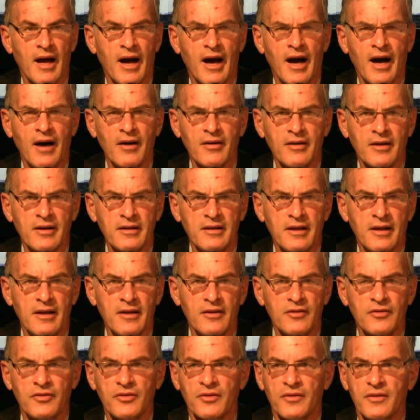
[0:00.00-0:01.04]
How can
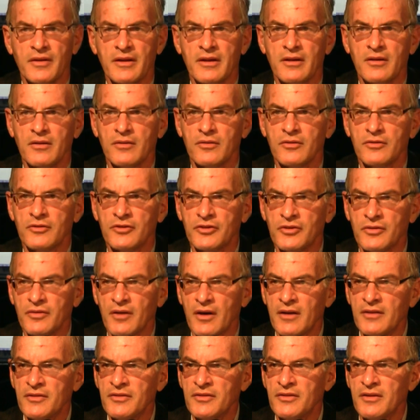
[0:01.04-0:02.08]
Israel
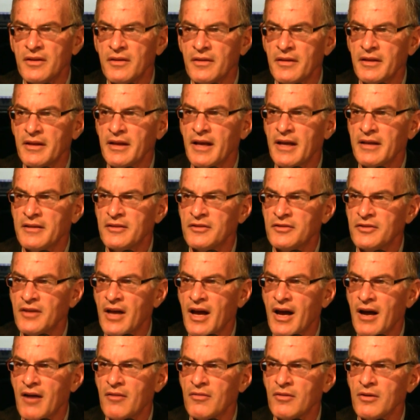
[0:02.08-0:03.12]
trust the
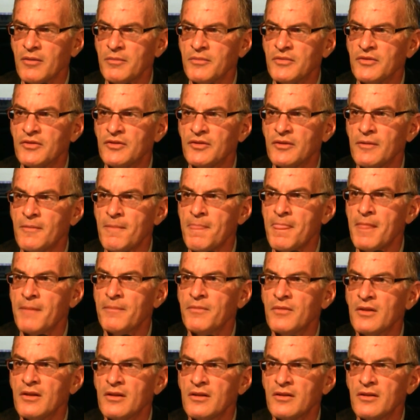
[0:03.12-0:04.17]
Arabs
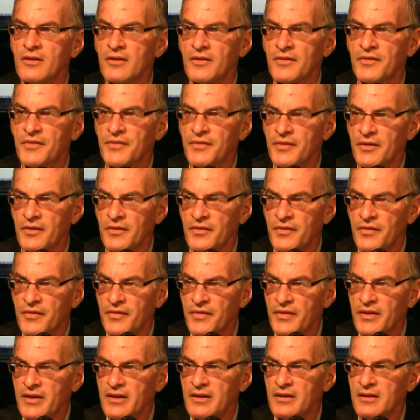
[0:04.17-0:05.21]
to
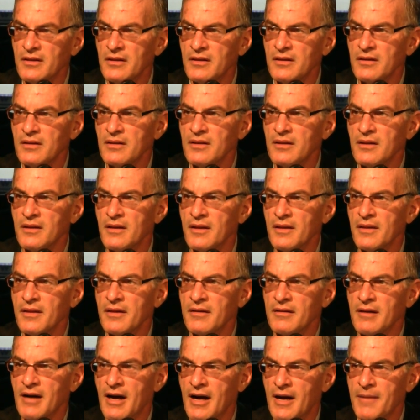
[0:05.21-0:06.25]
fulfill
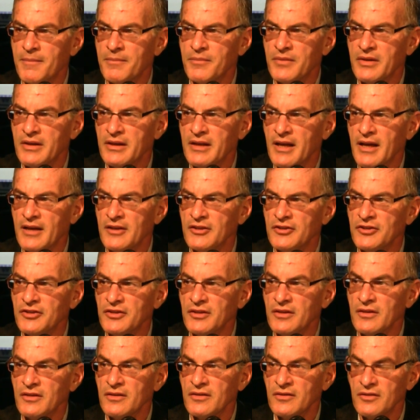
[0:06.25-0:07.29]
their
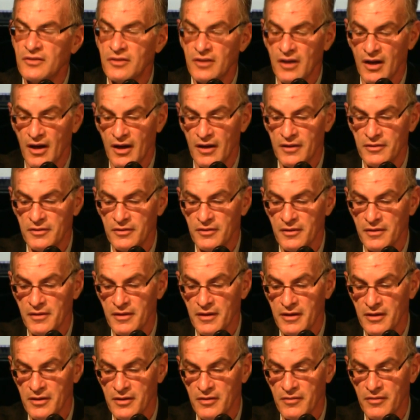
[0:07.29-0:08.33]
obligations under
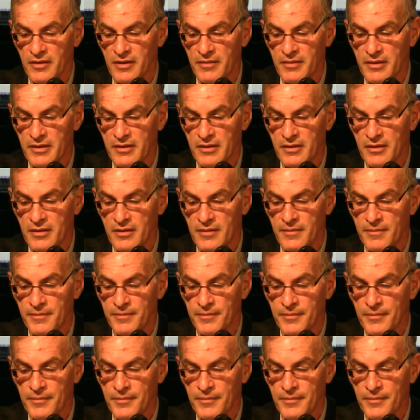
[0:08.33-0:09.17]
the agreement?